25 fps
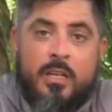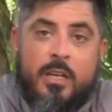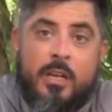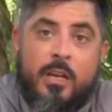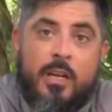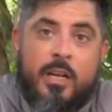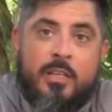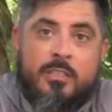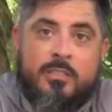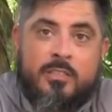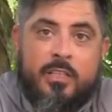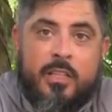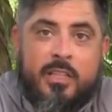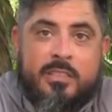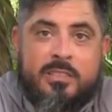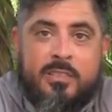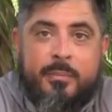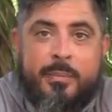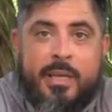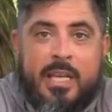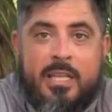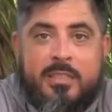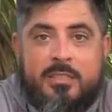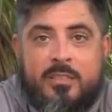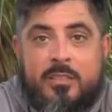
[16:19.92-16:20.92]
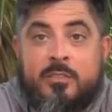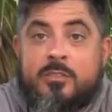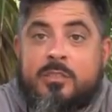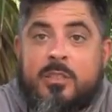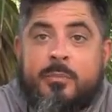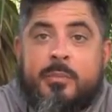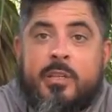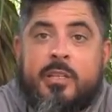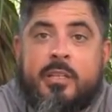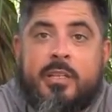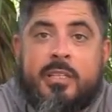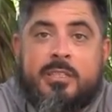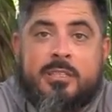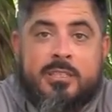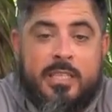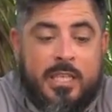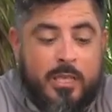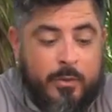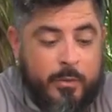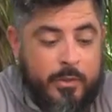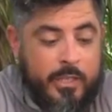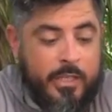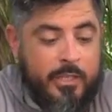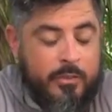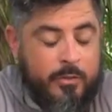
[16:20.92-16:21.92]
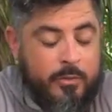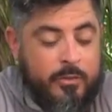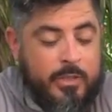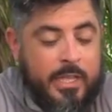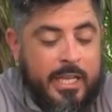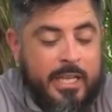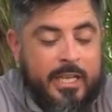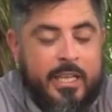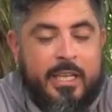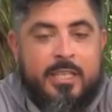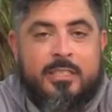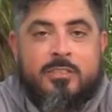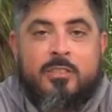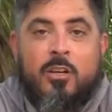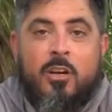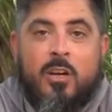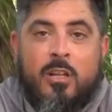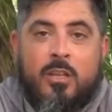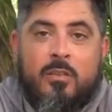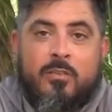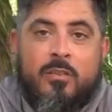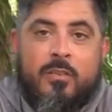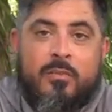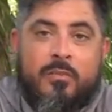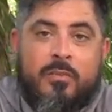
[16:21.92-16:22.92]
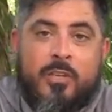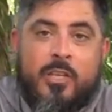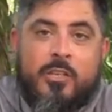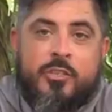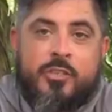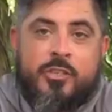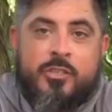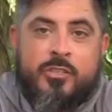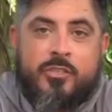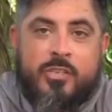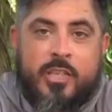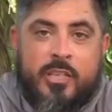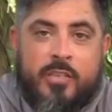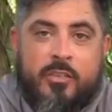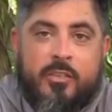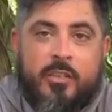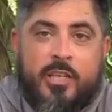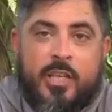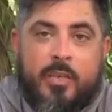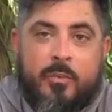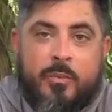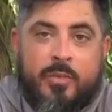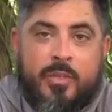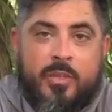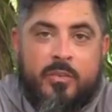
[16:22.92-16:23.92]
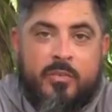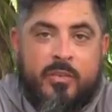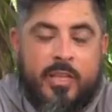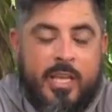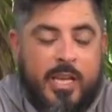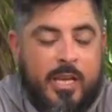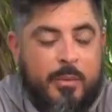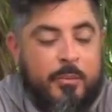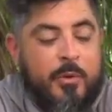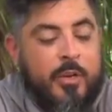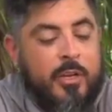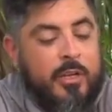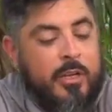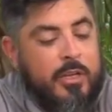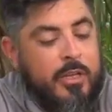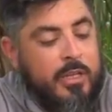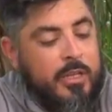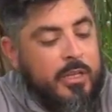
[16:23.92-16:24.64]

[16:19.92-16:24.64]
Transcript: Alright, so that's about it. So some of the things that I really do like is all of the features that you get with this camera.